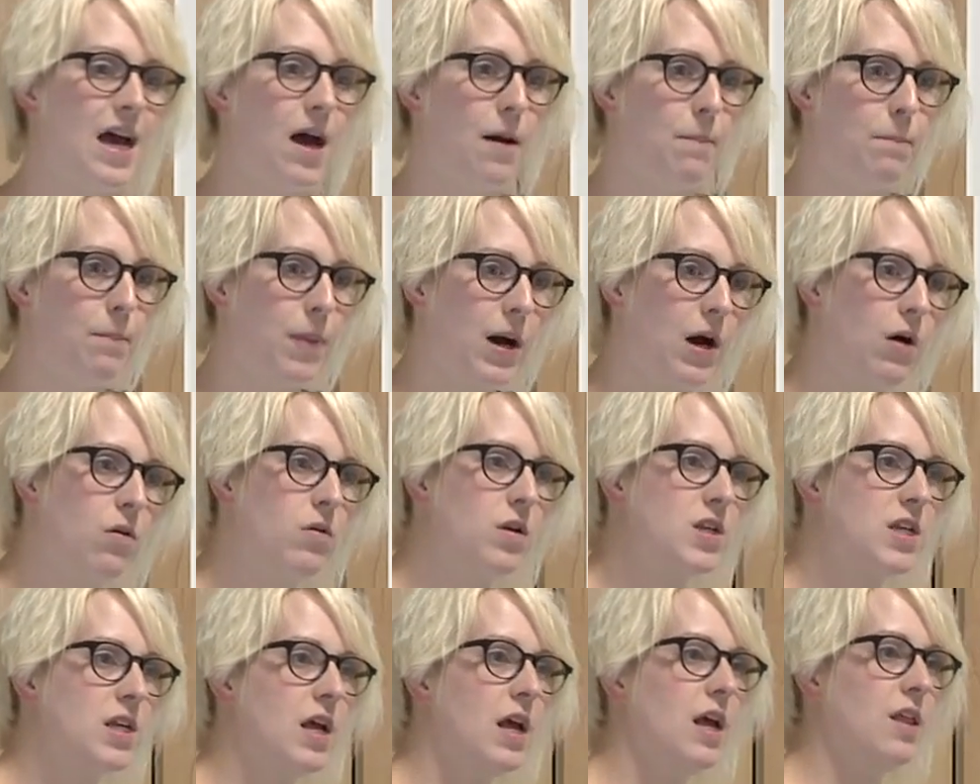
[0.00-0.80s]

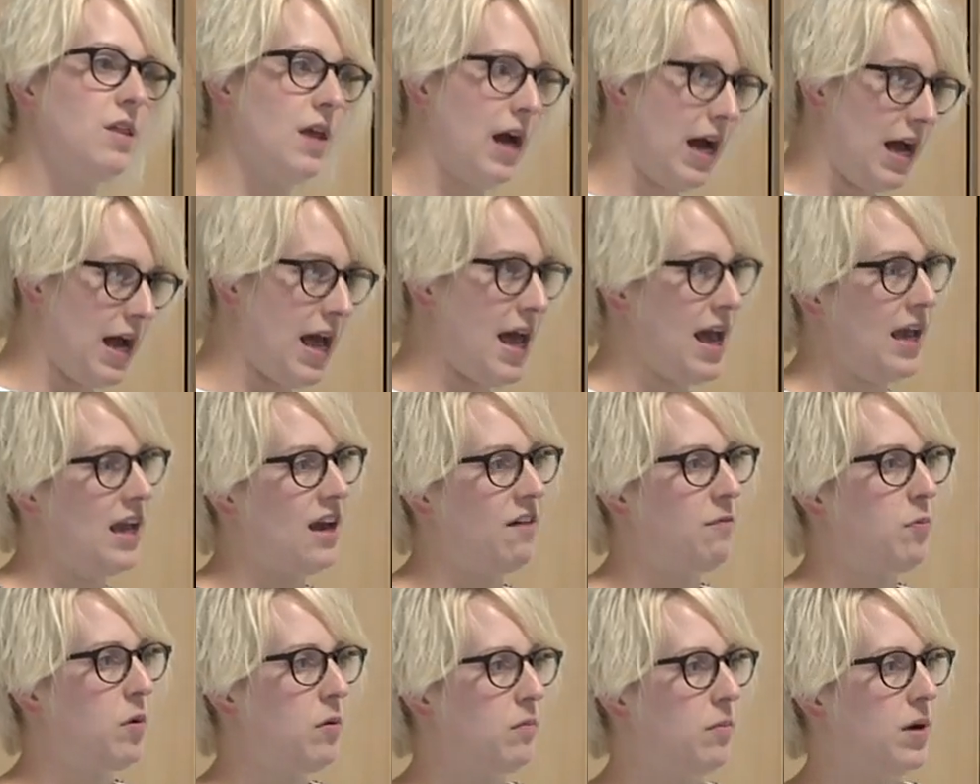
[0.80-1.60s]
about, hey,
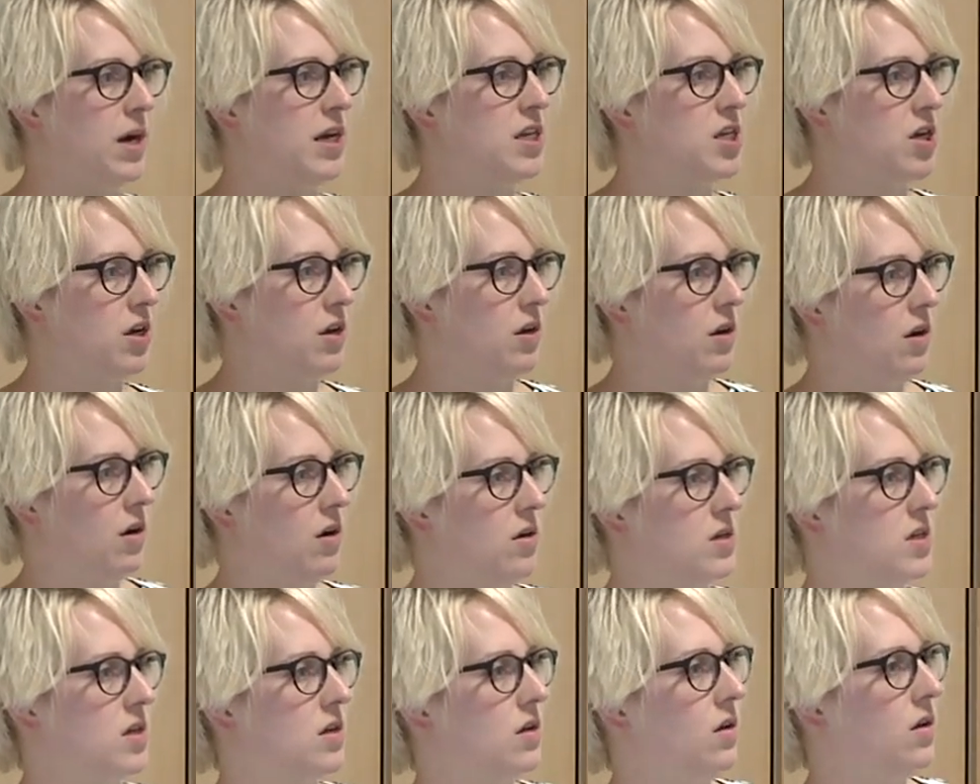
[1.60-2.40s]
I put my journal
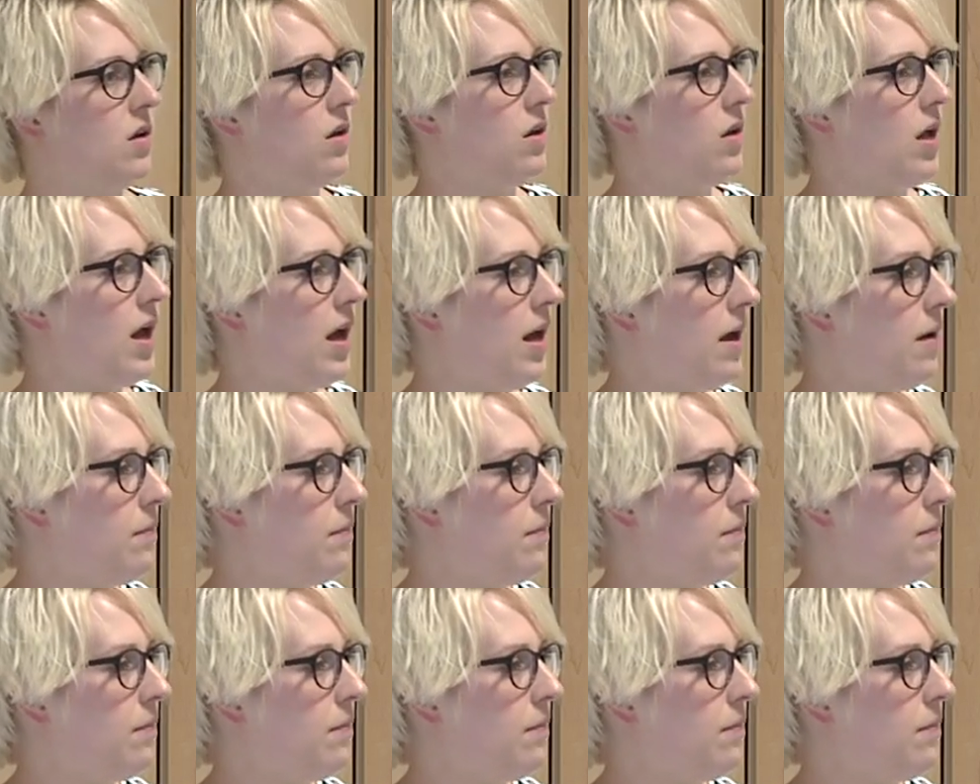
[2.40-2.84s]
article